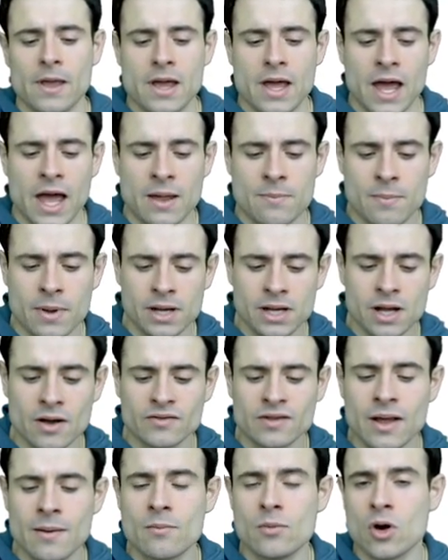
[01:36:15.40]
and many of
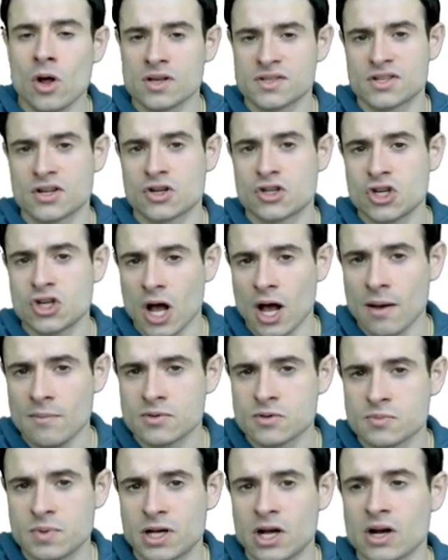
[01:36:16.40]
them lost their jobs
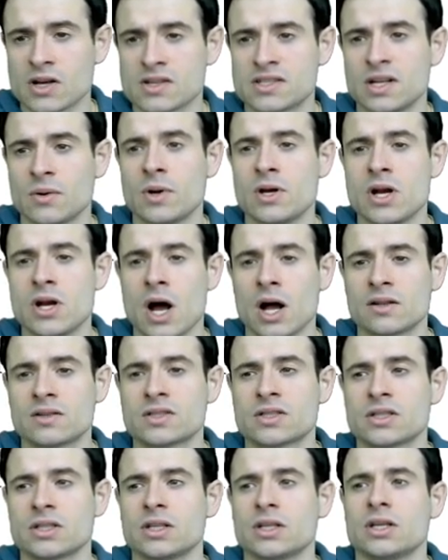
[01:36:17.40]
because they were
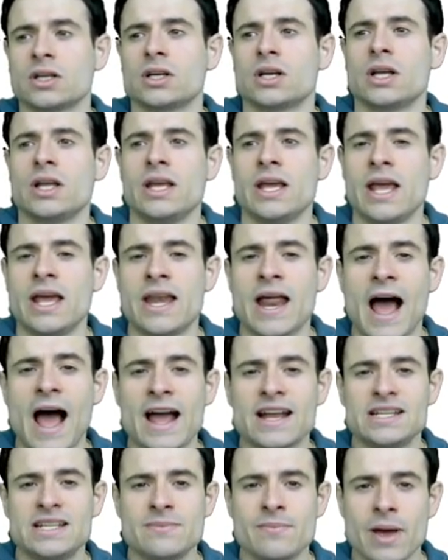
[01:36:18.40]
not in high
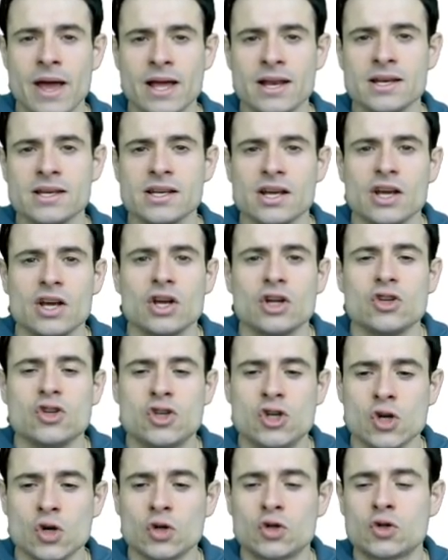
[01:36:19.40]
demand
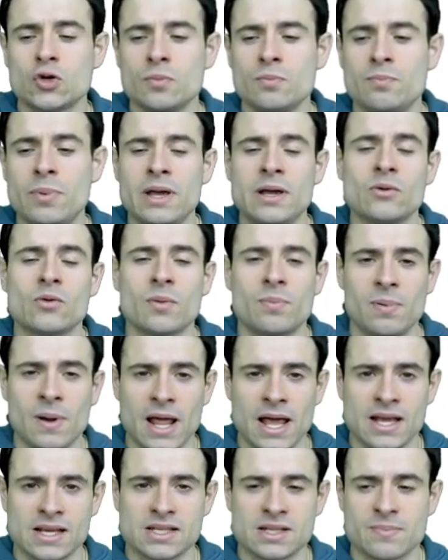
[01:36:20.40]
due to being
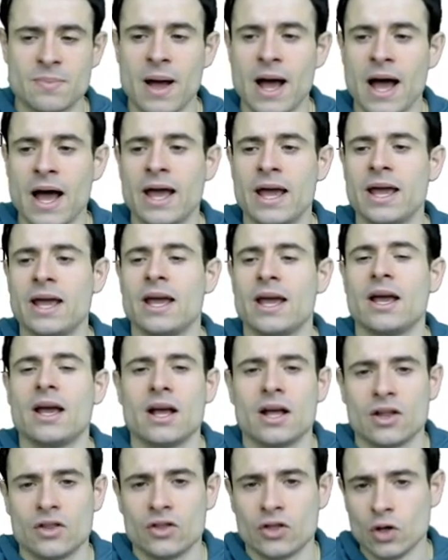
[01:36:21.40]
replaced by
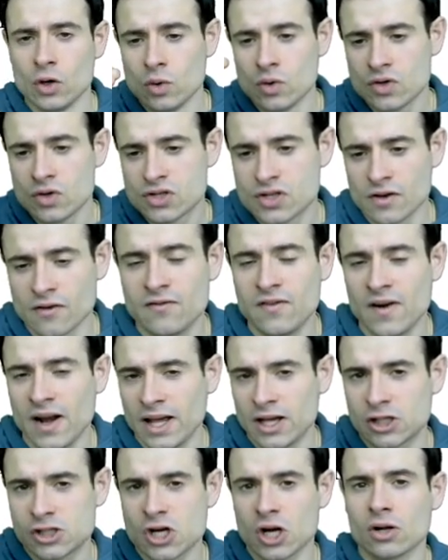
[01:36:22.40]
those
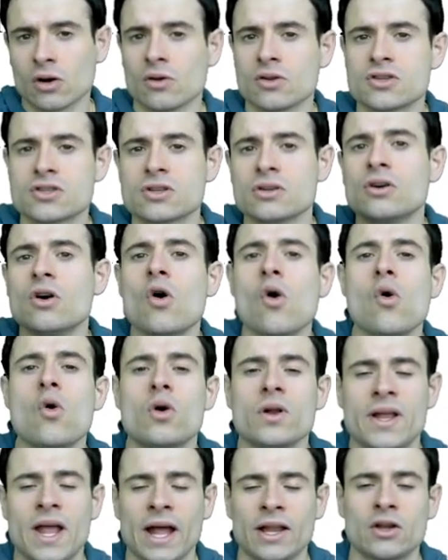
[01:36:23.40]
flying shuttles who
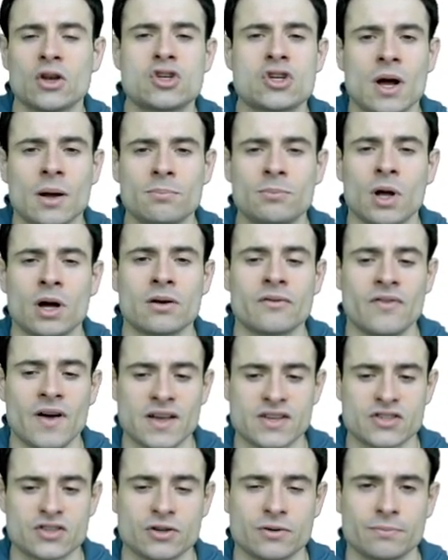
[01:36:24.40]
could get the job done
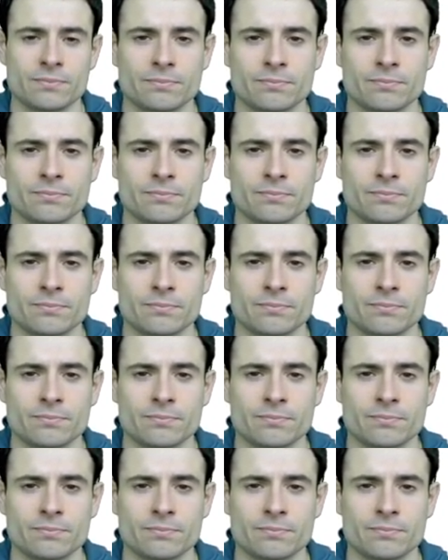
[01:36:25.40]
faster.